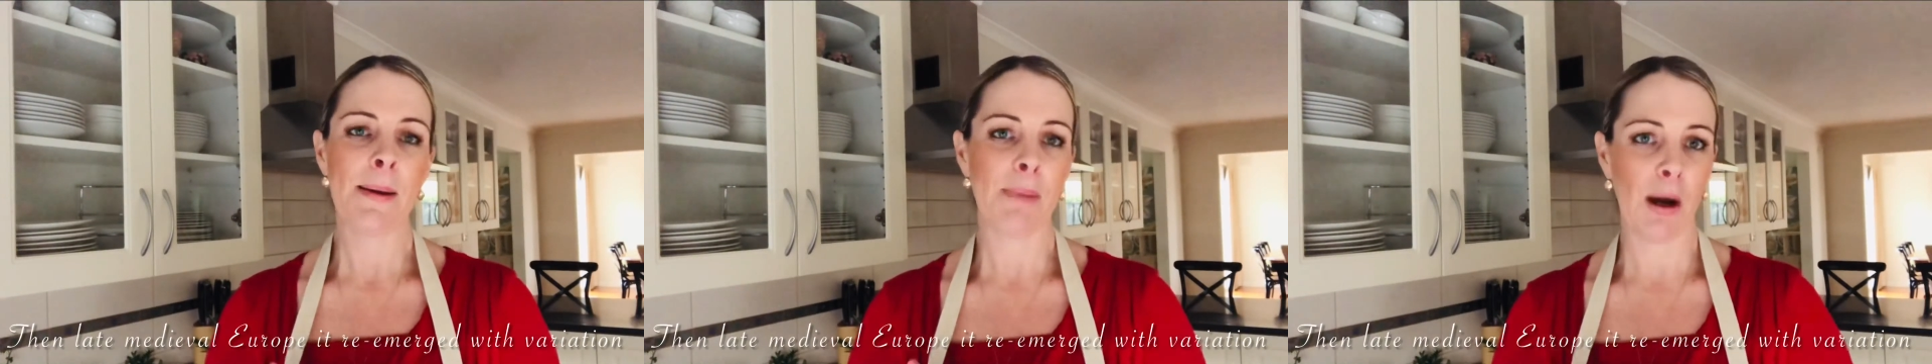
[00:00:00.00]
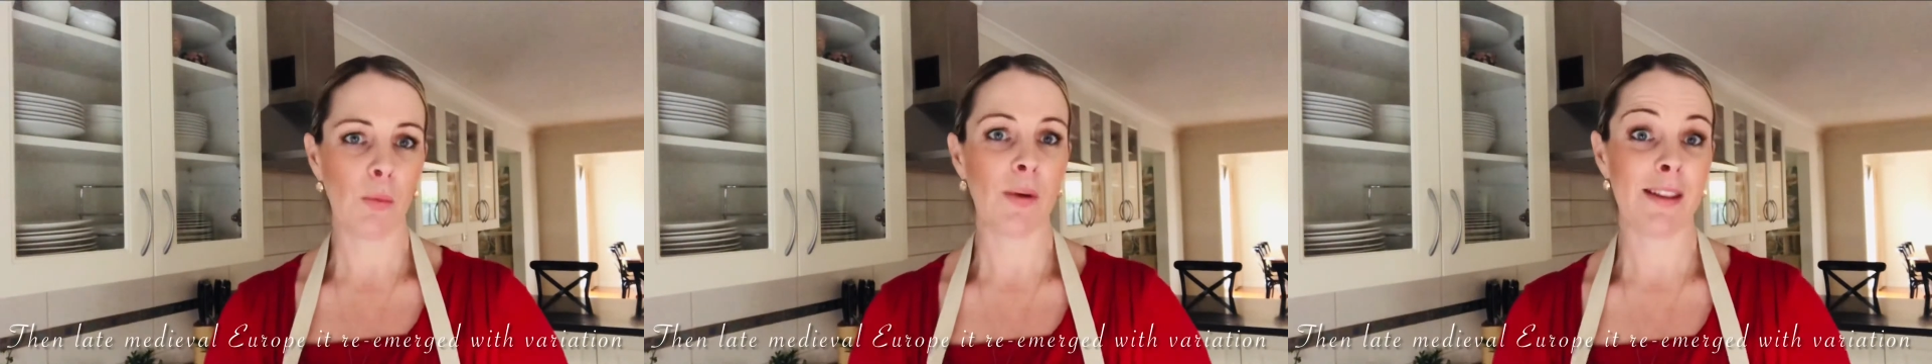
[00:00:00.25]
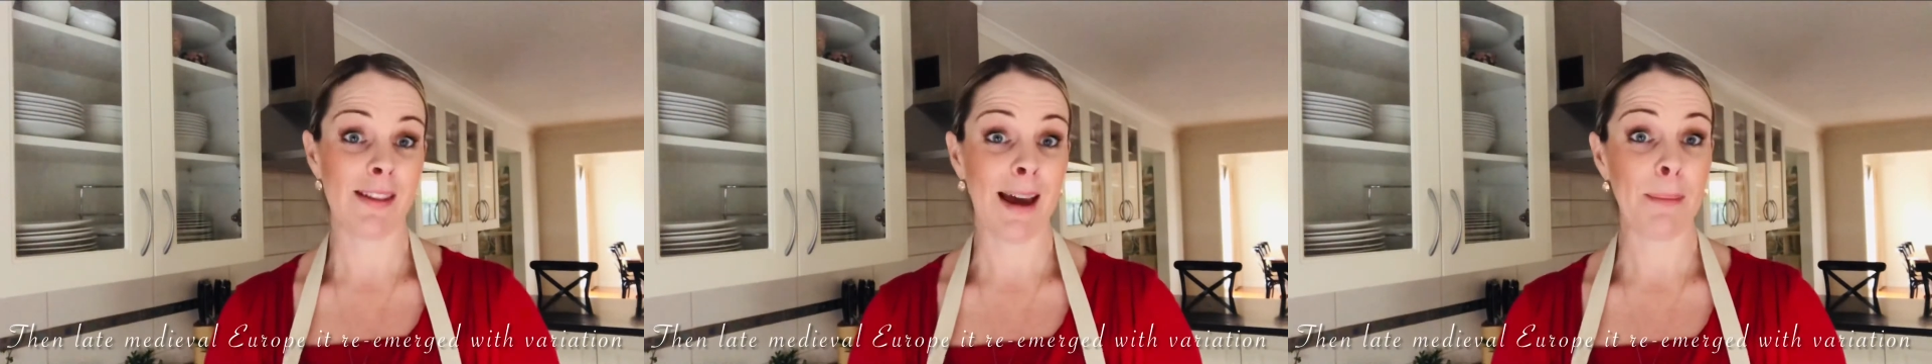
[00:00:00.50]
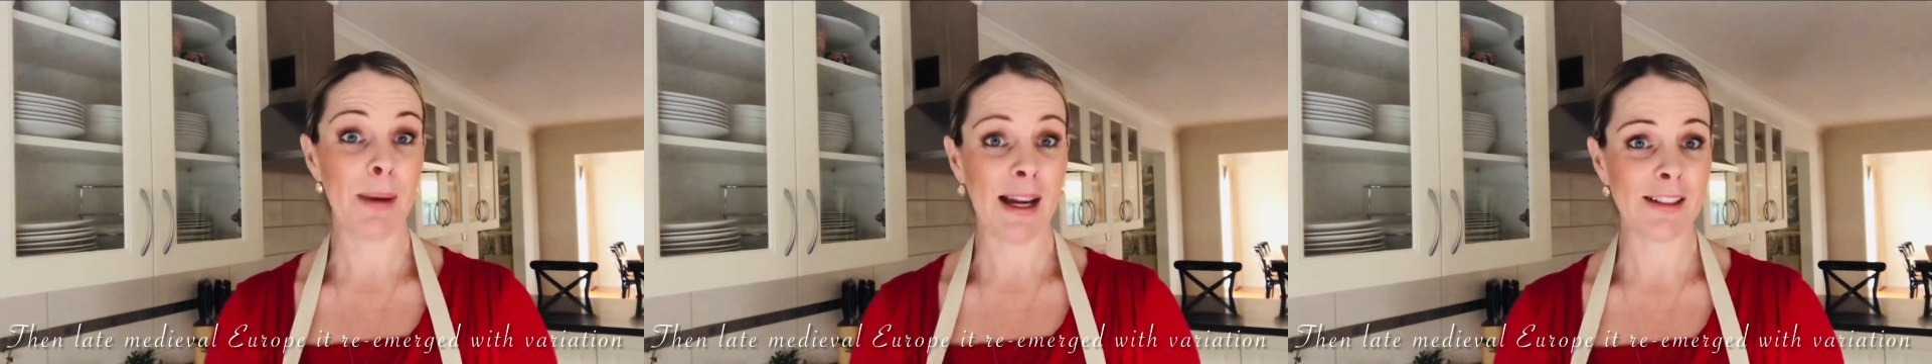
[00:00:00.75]
but with
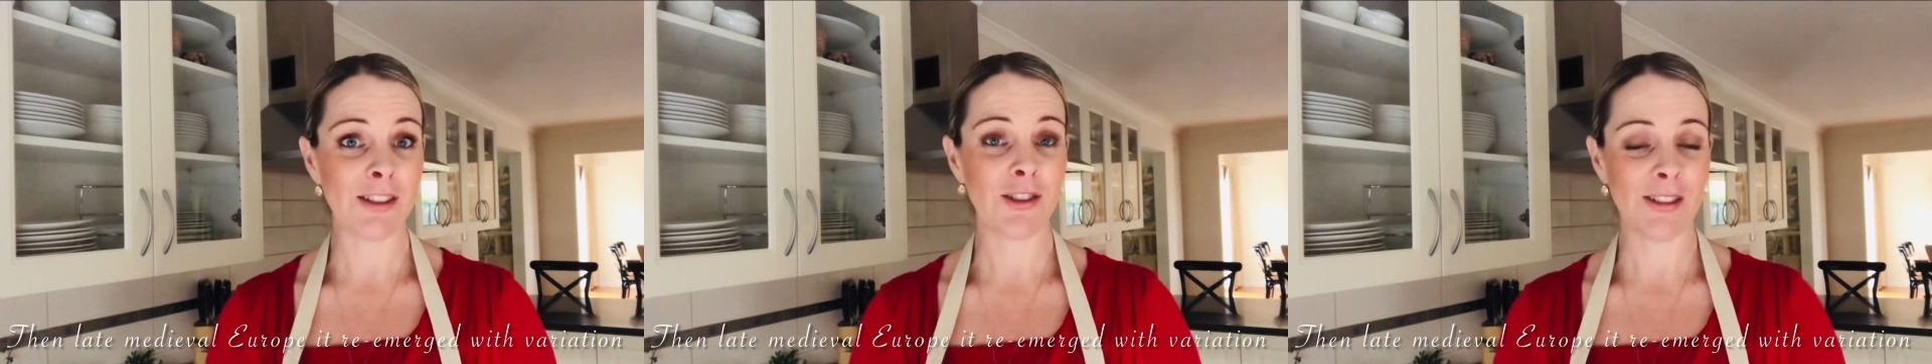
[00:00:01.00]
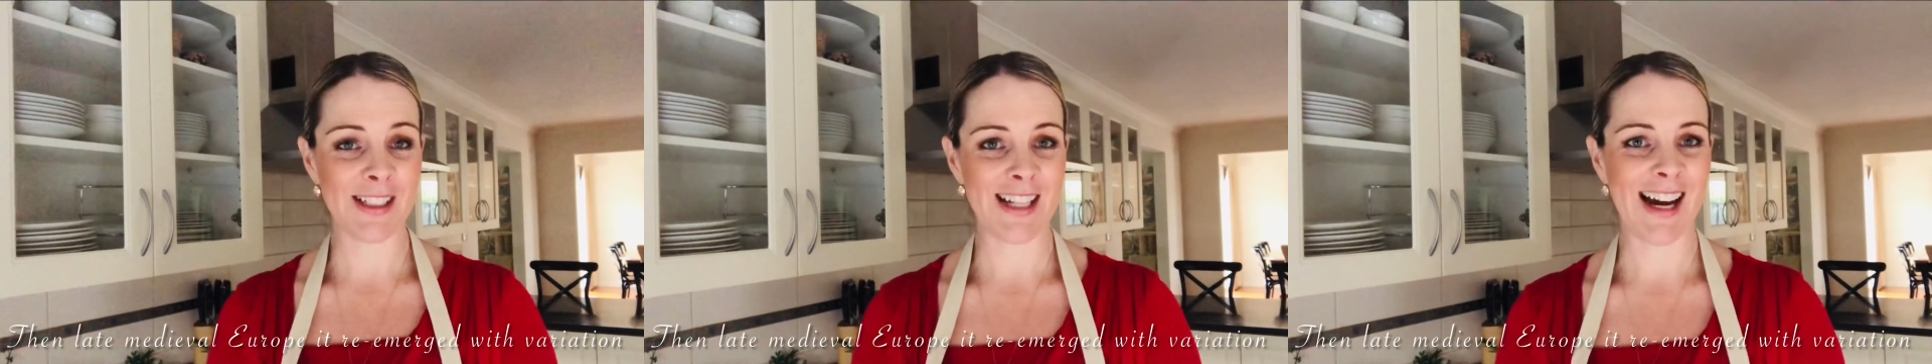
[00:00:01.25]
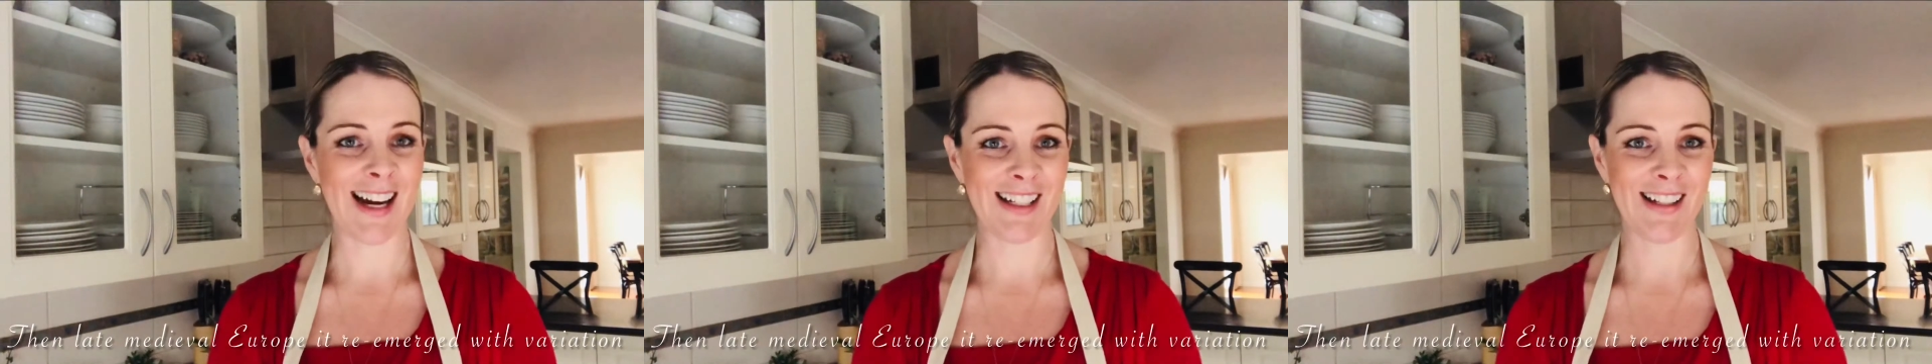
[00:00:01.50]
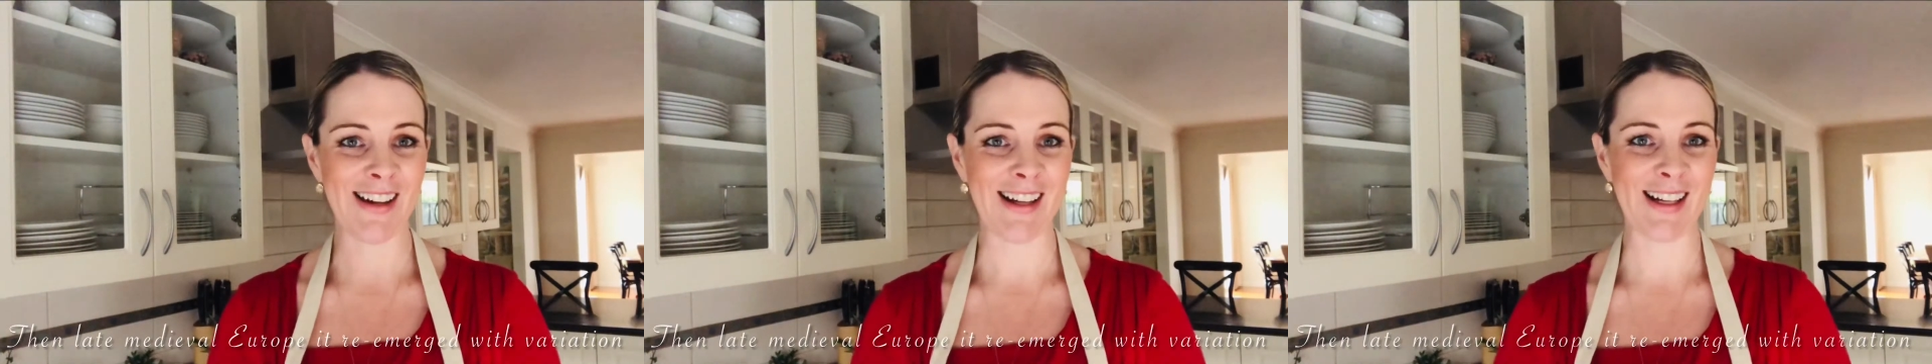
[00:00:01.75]
that pastry
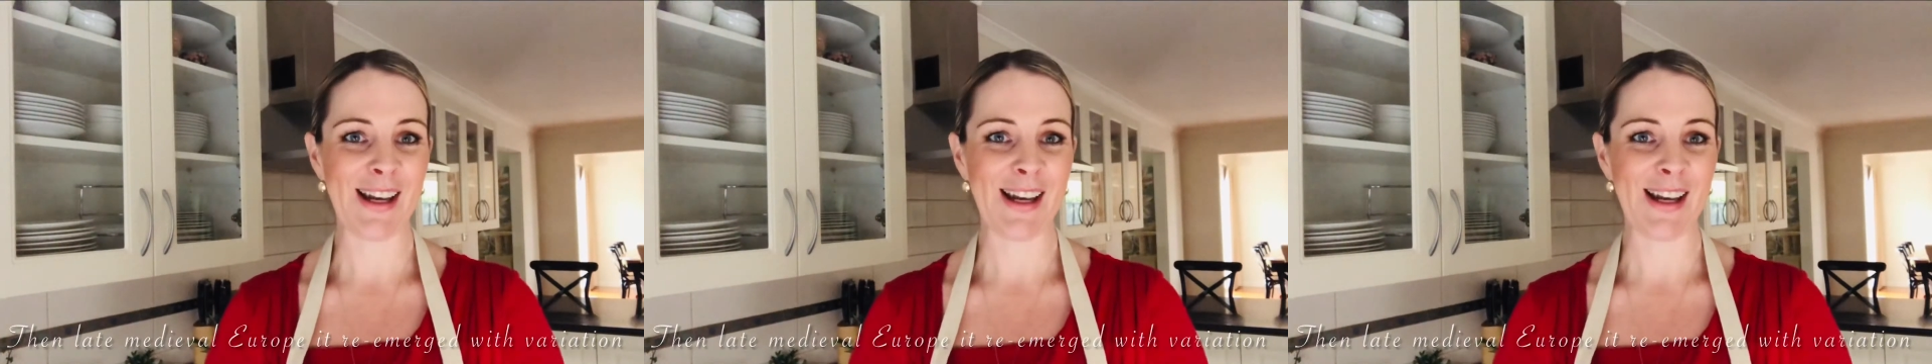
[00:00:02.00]
tart-like